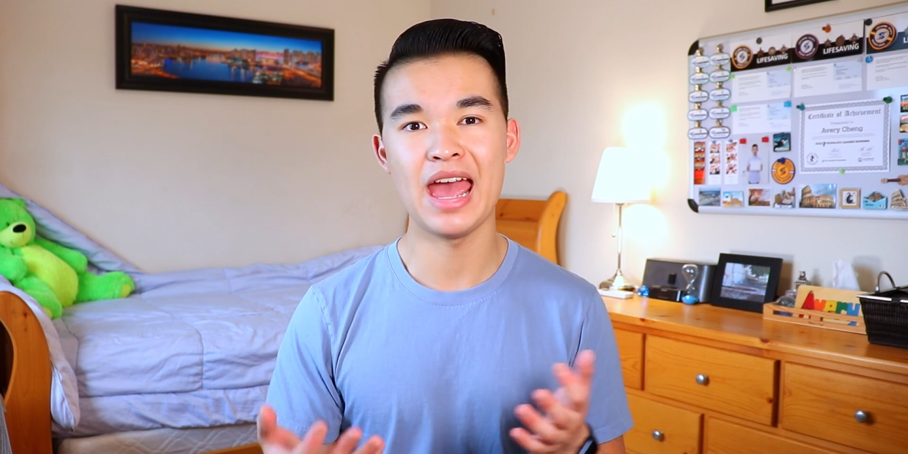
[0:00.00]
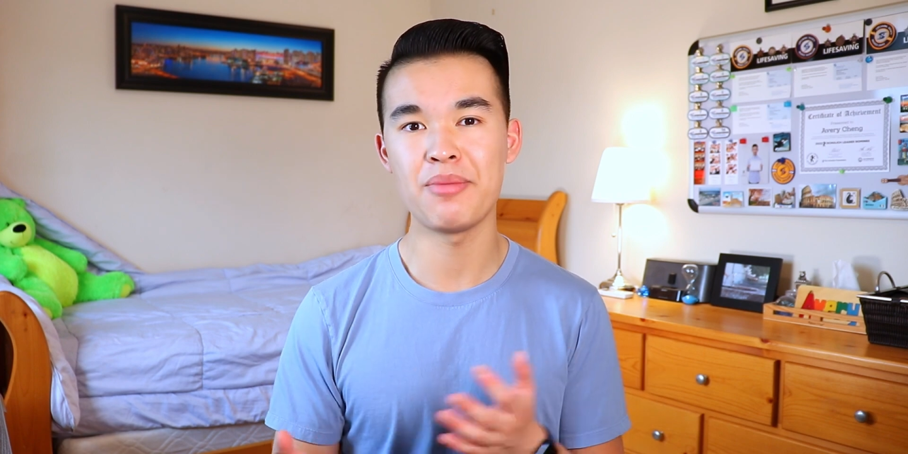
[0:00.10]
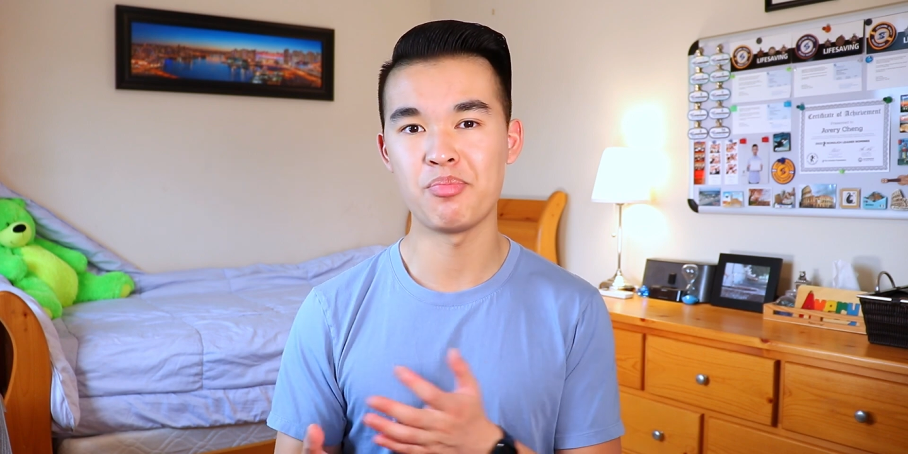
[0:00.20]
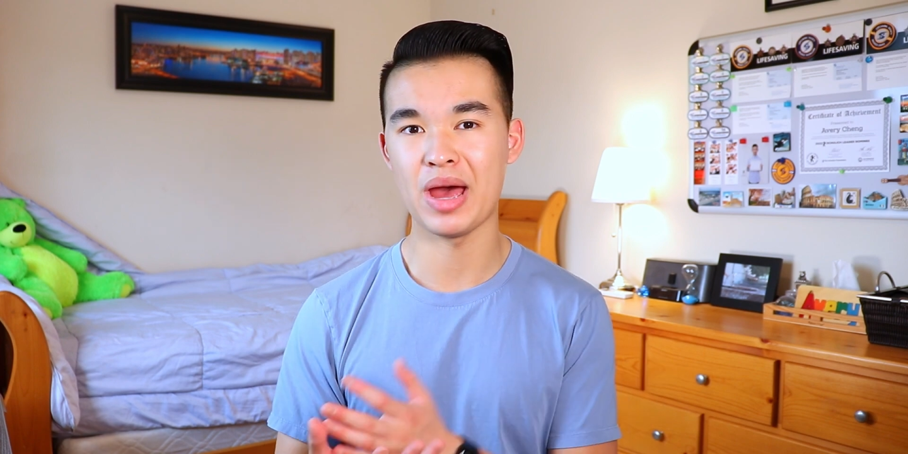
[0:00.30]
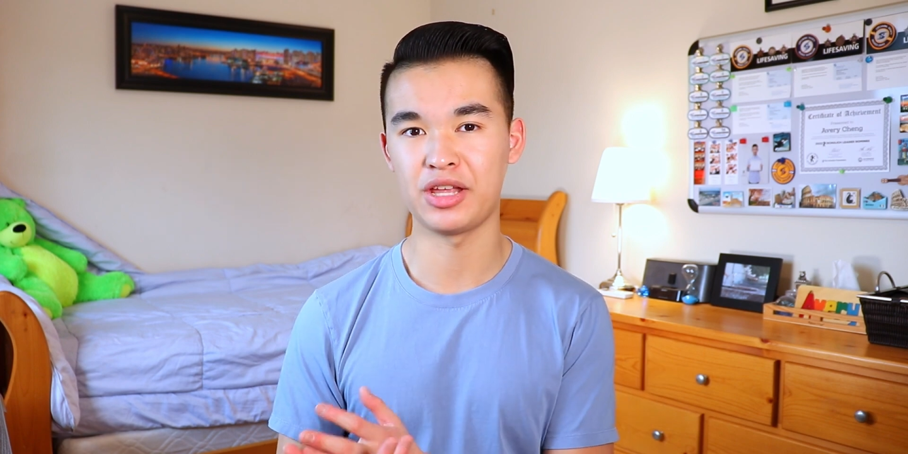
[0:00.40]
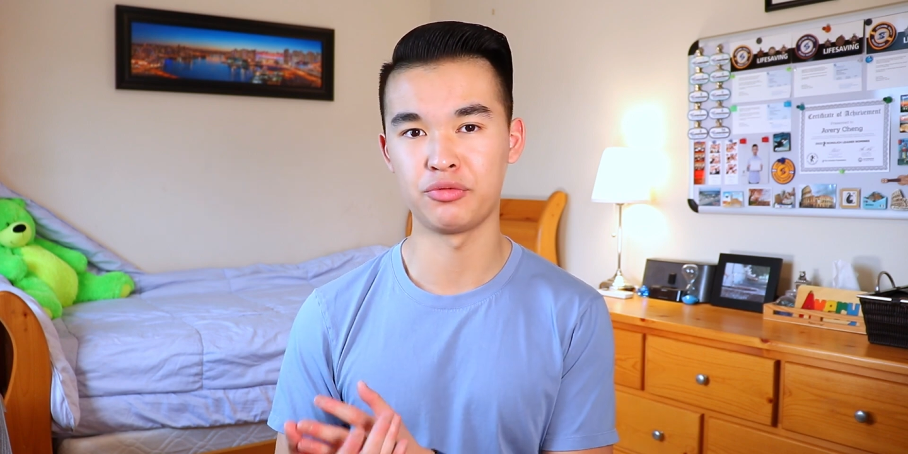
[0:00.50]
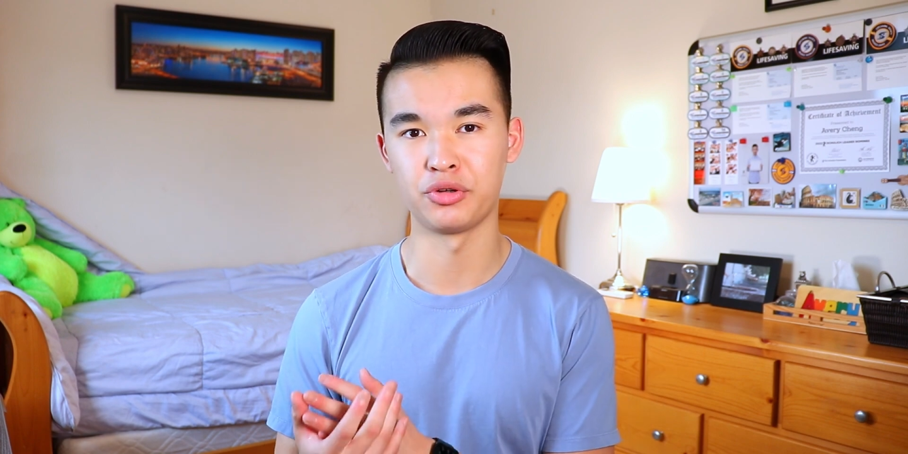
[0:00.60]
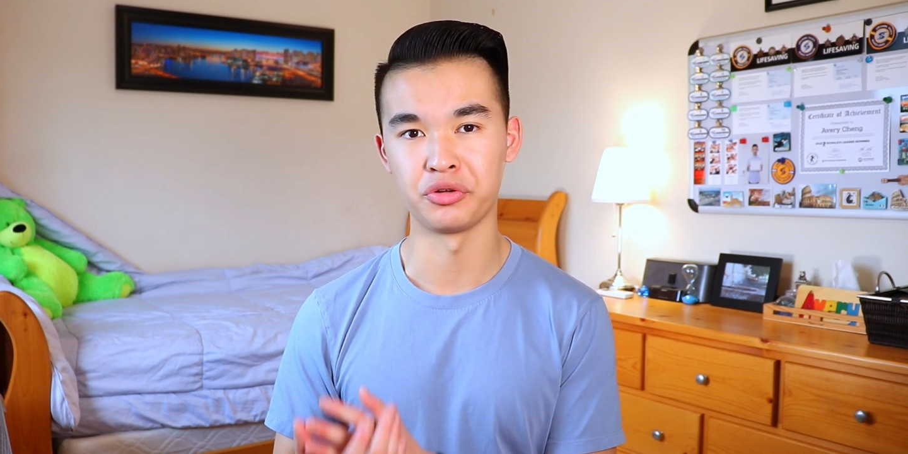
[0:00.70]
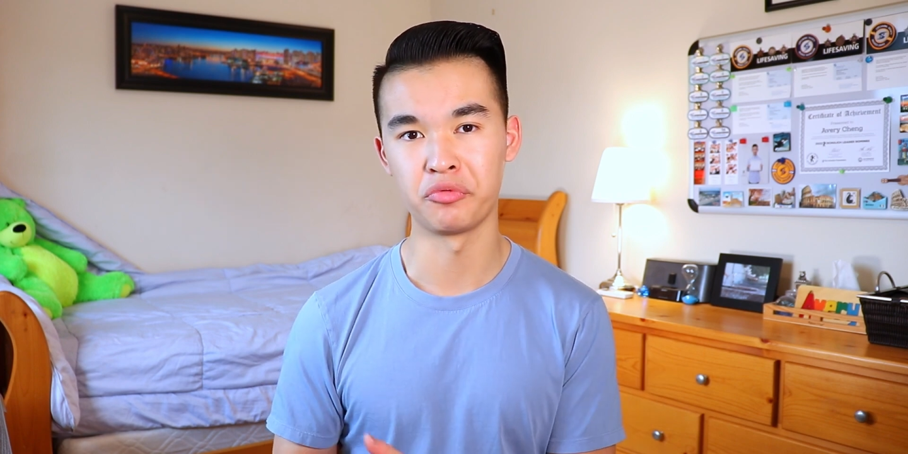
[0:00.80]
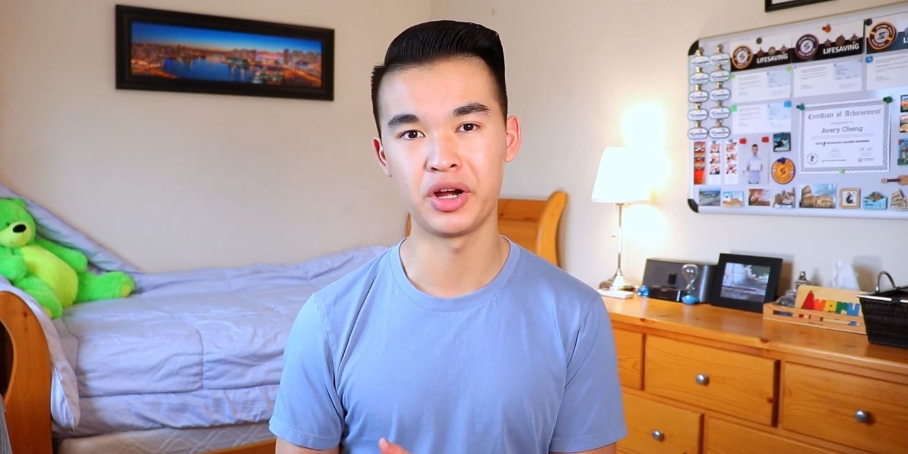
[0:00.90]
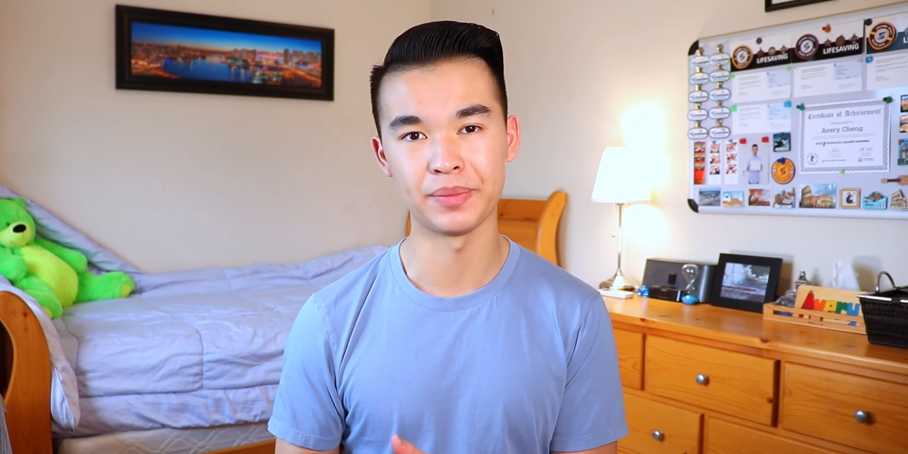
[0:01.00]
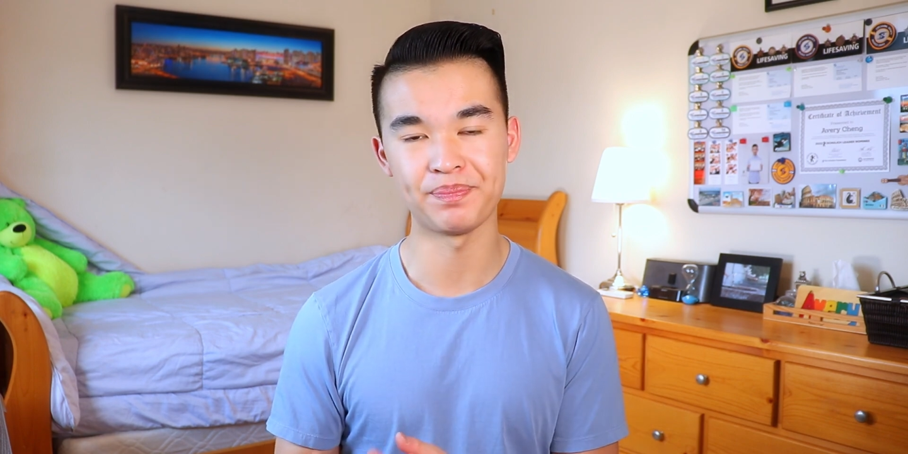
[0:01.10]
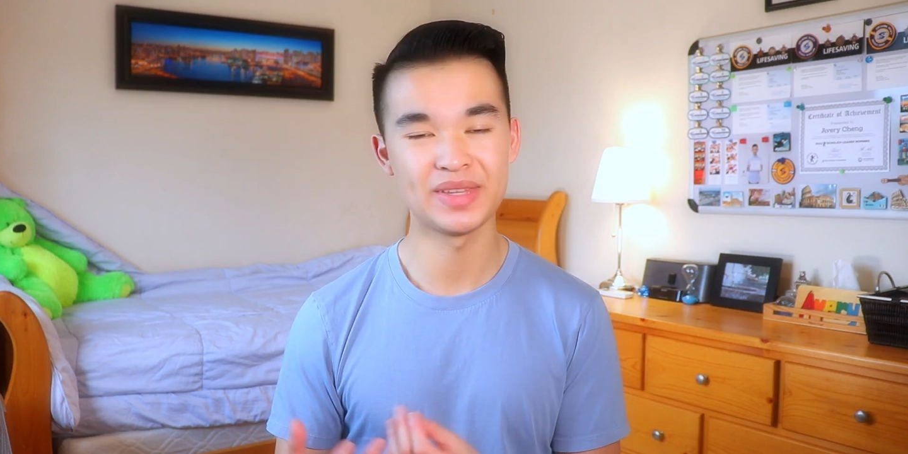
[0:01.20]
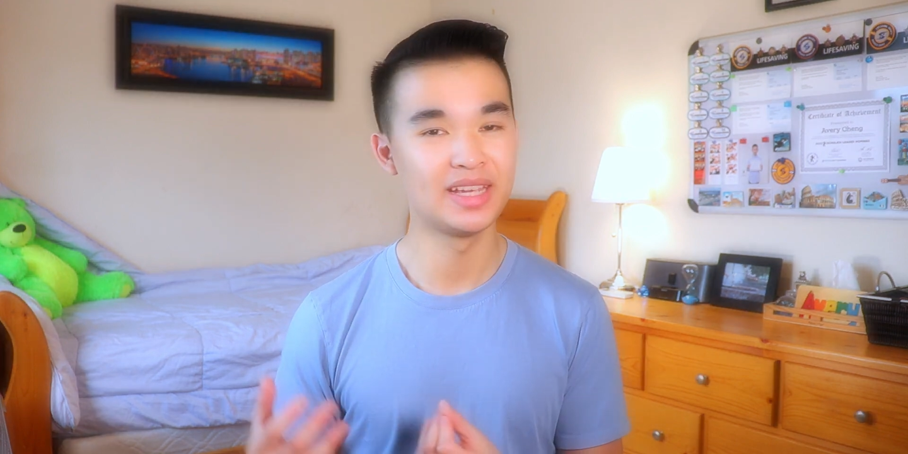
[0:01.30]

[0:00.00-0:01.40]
and Math 101